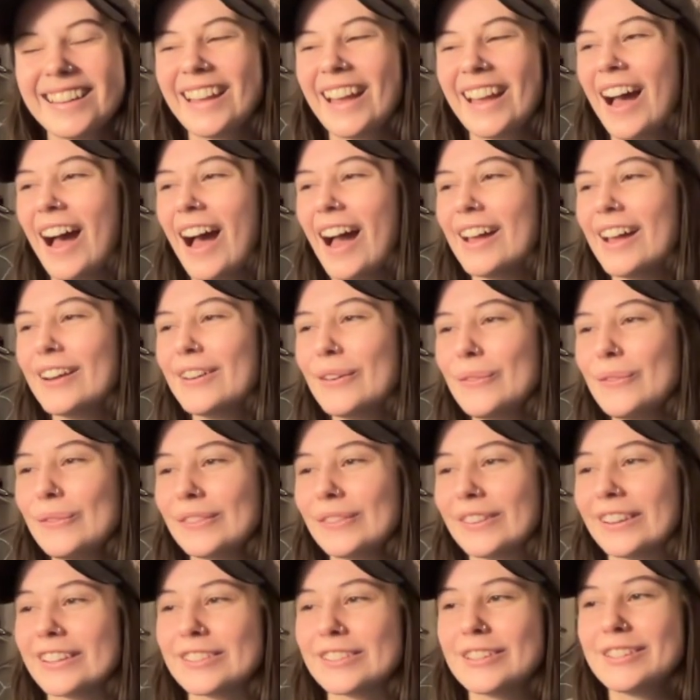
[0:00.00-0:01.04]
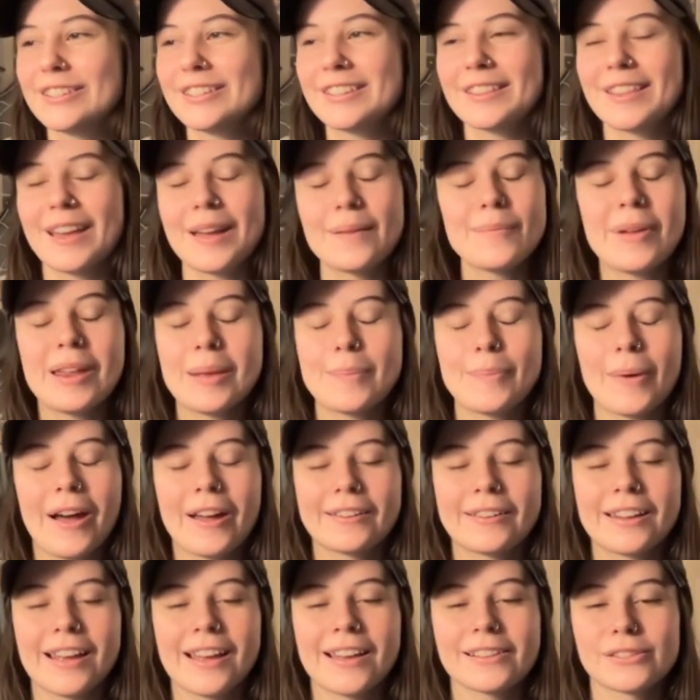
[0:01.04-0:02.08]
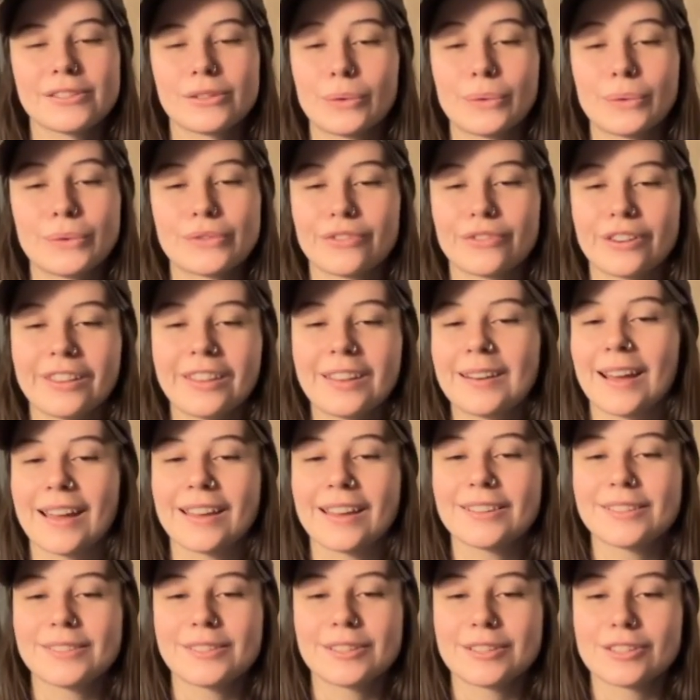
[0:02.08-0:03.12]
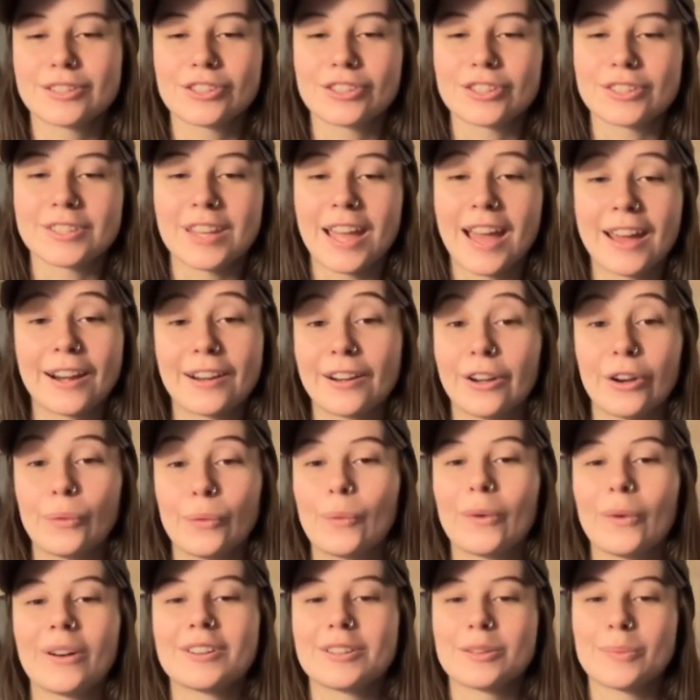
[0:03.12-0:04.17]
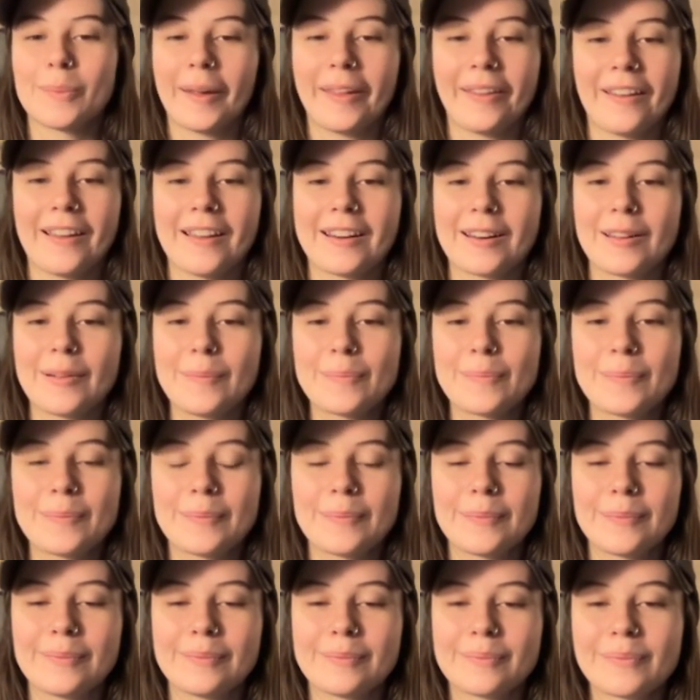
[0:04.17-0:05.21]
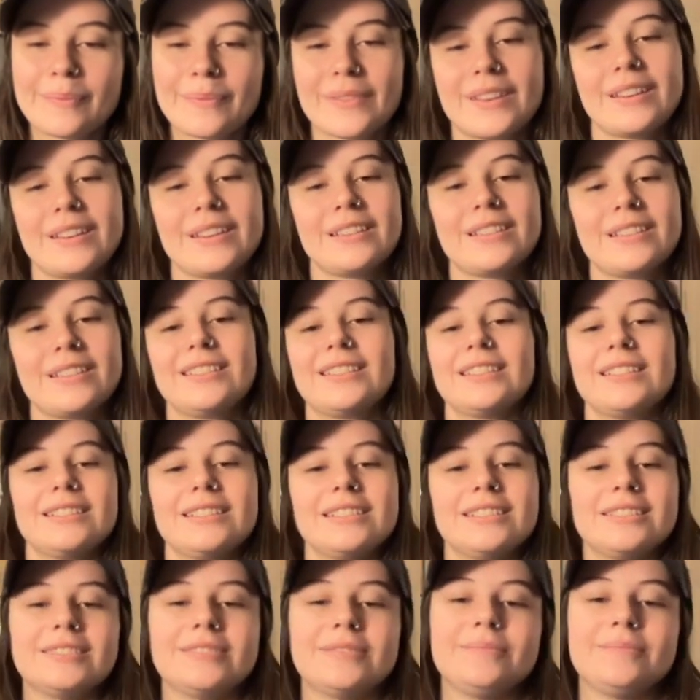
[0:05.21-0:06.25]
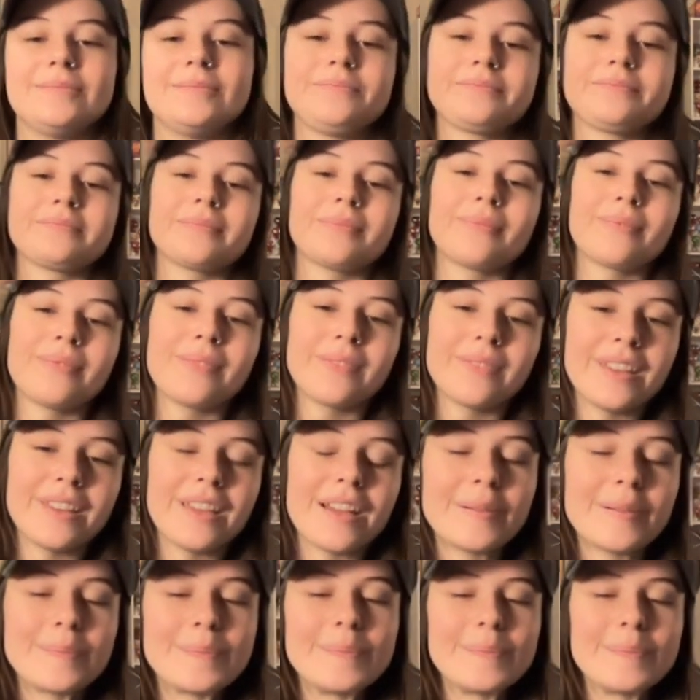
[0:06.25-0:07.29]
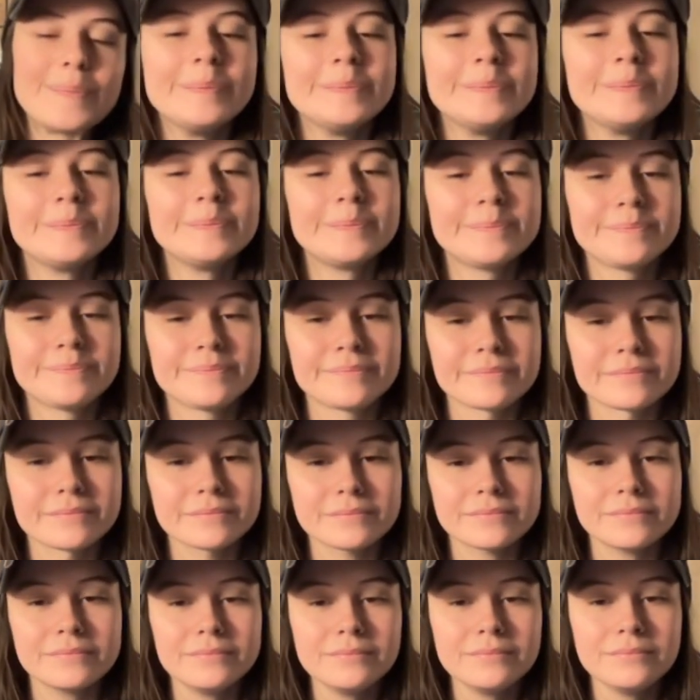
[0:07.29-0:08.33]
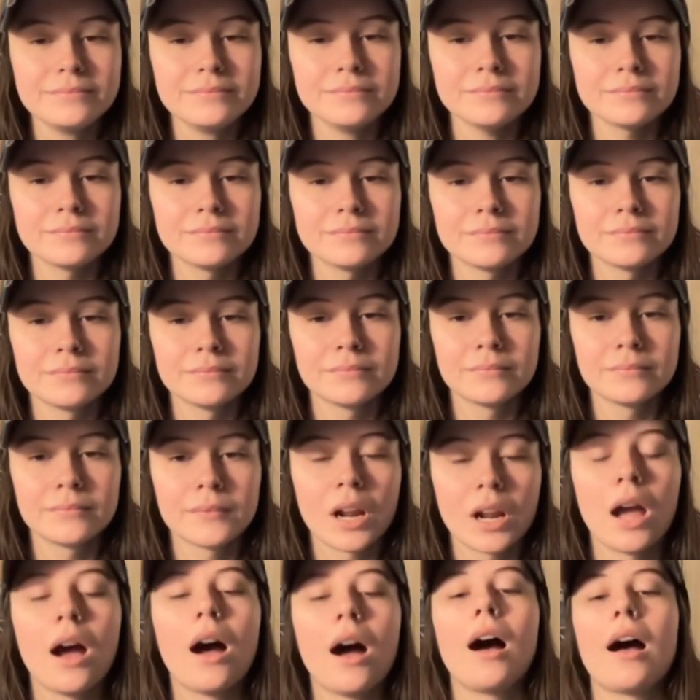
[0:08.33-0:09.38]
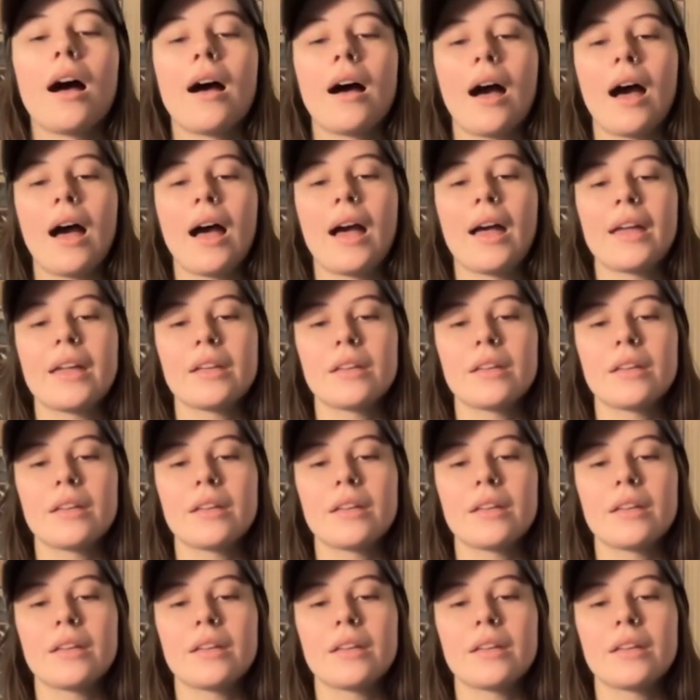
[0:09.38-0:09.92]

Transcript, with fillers: yeah, I don't listen to that many podcasts, so it was really nice to just add a new one to my lineup. That's fair. Yeah. What do you do for a living? If I, uh, I